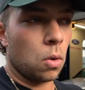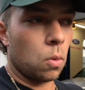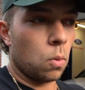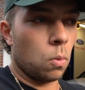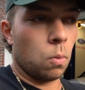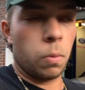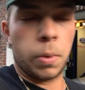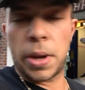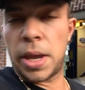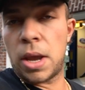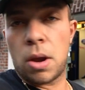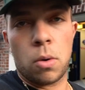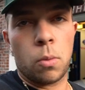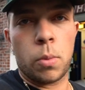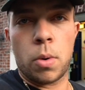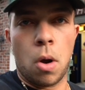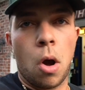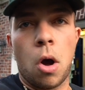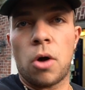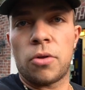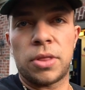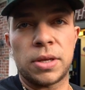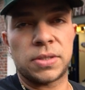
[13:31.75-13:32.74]

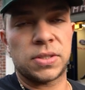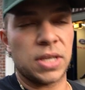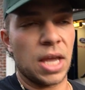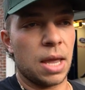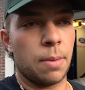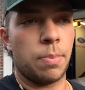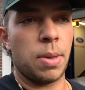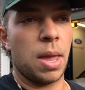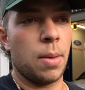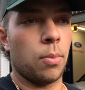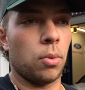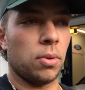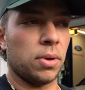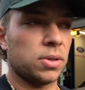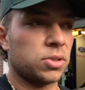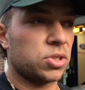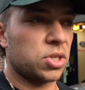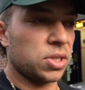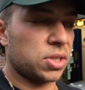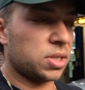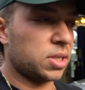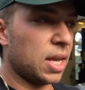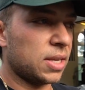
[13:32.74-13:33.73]
we're all the same people.
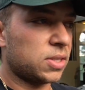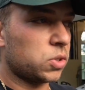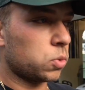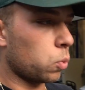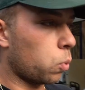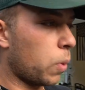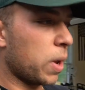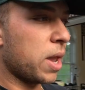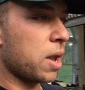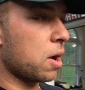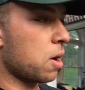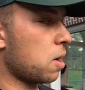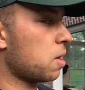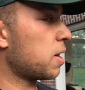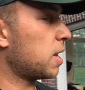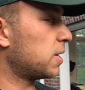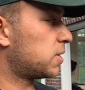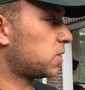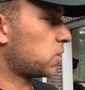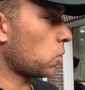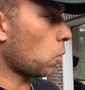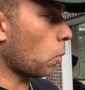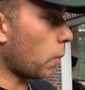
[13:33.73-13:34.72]
It's weird.
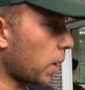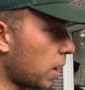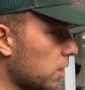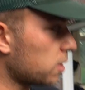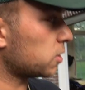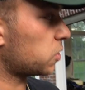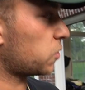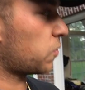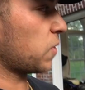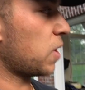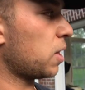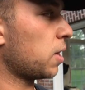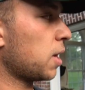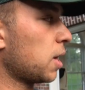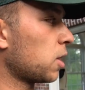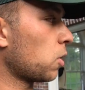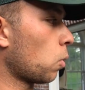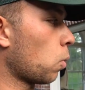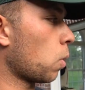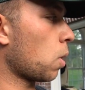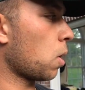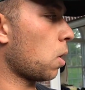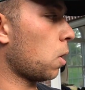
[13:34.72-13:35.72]
It's the weirdest feeling in
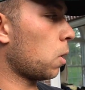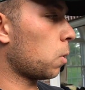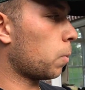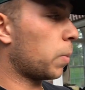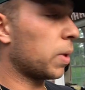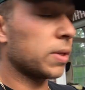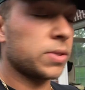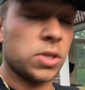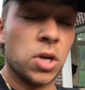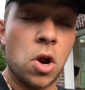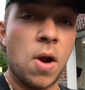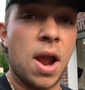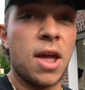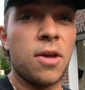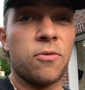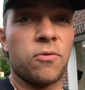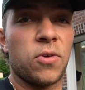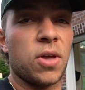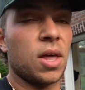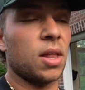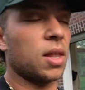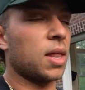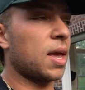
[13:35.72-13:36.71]
the world, but it's a great
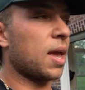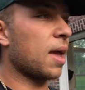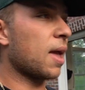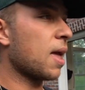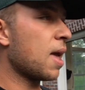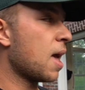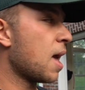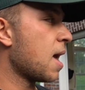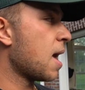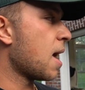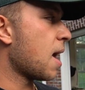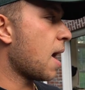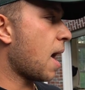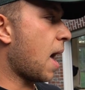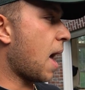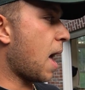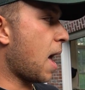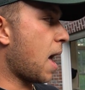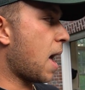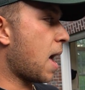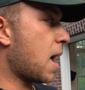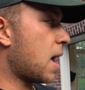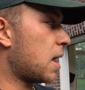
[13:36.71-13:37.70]
feeling.
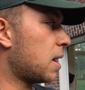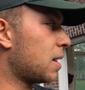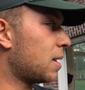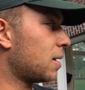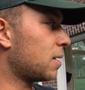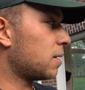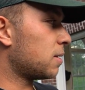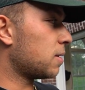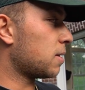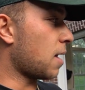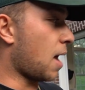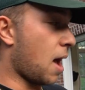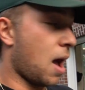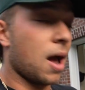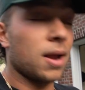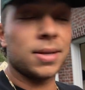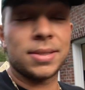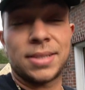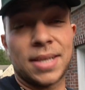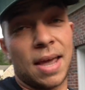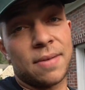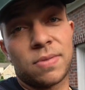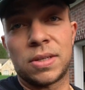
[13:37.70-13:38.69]
And
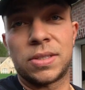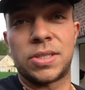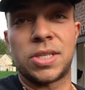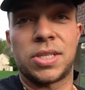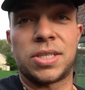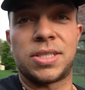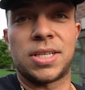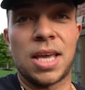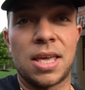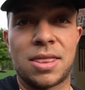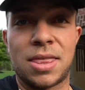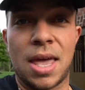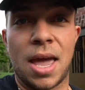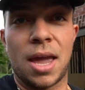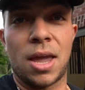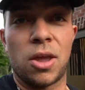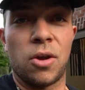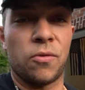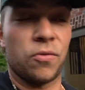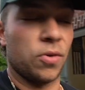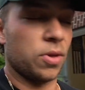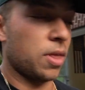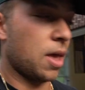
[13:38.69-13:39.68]
honestly, I have to just say thank
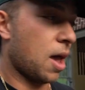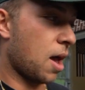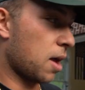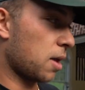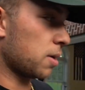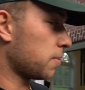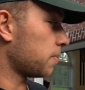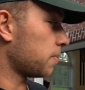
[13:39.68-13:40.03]
you for that.